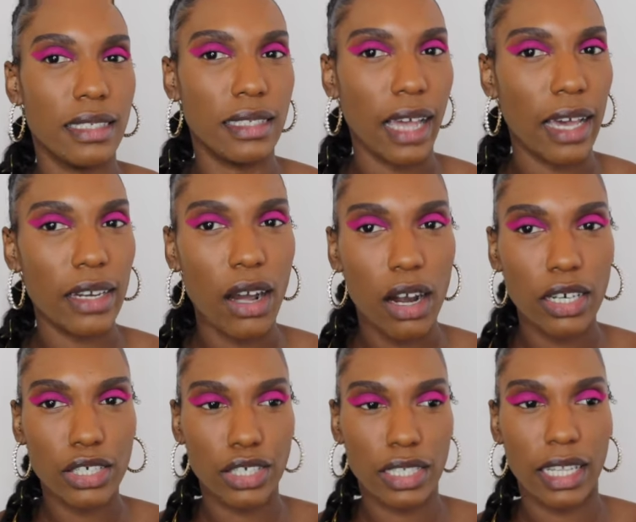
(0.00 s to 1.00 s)
that
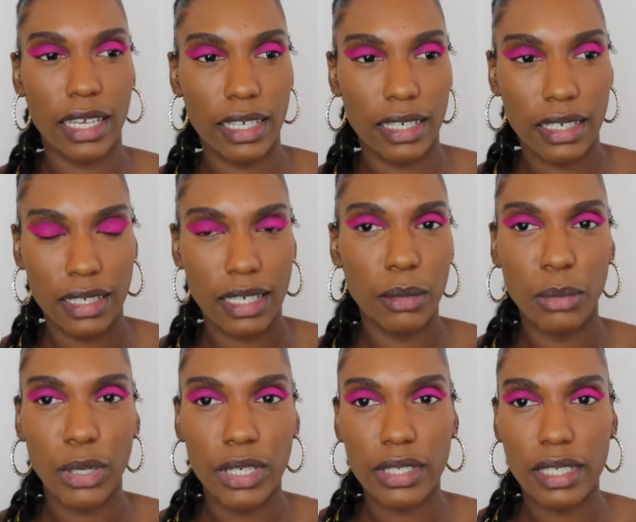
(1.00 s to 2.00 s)
harsh like in
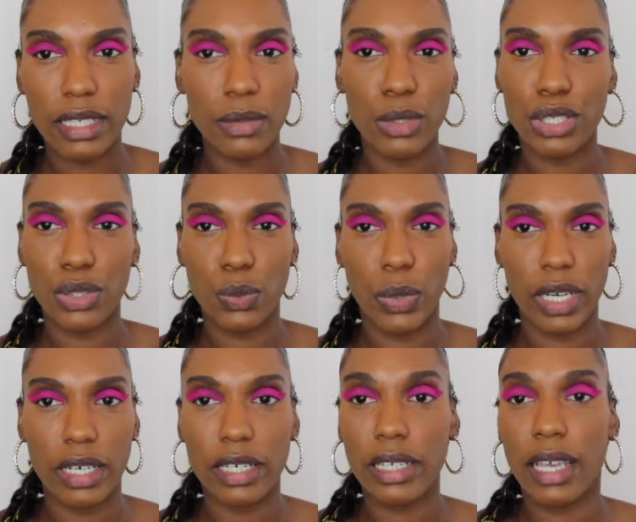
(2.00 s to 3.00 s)
person, which is
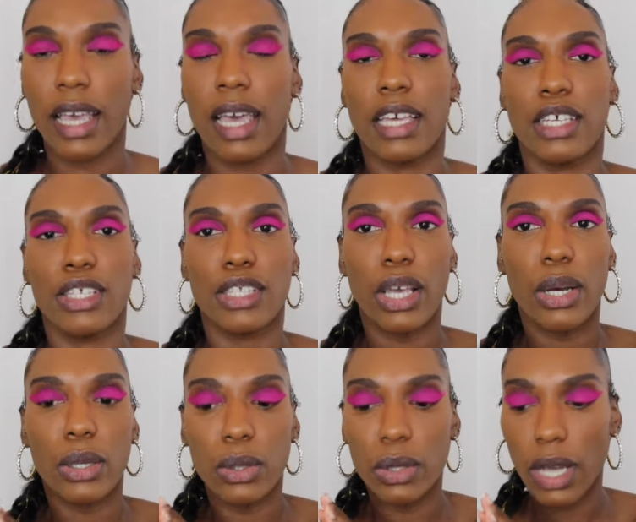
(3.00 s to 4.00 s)
weird.
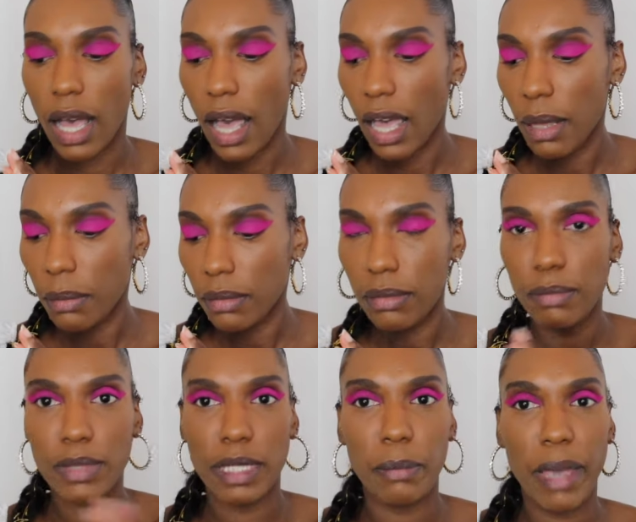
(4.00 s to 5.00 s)
So I'm
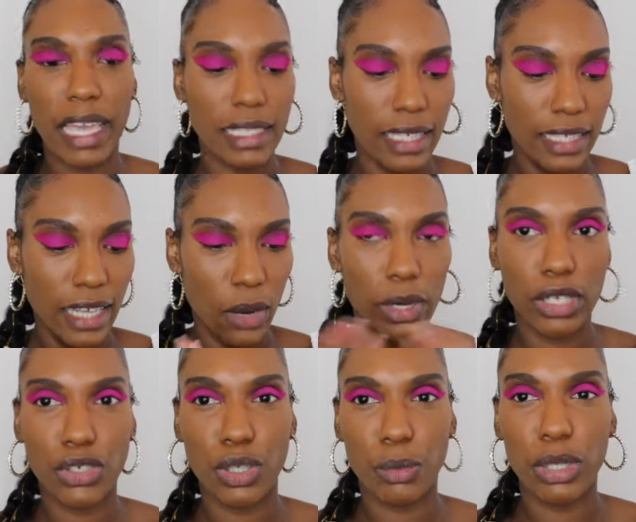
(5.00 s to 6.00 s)
debating now where I
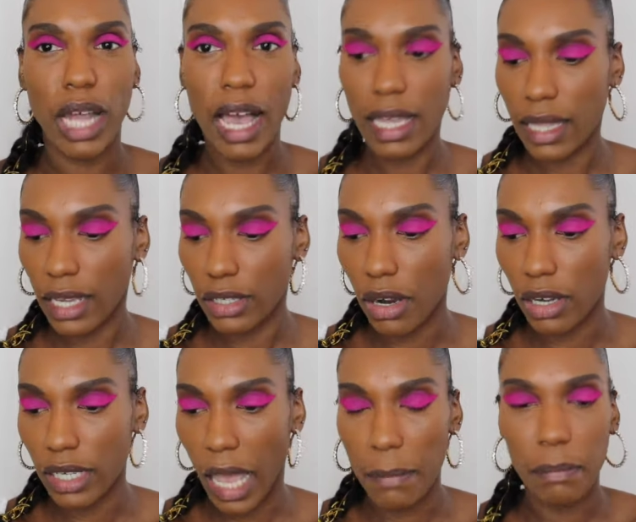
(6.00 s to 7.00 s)
should put eyeliner
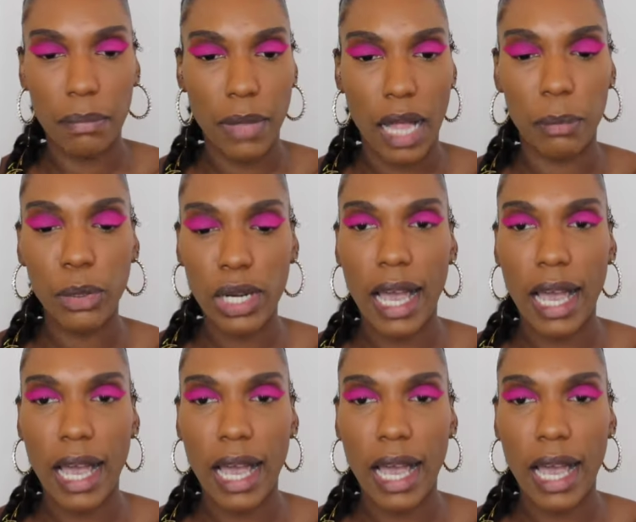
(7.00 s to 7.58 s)
on. I'll put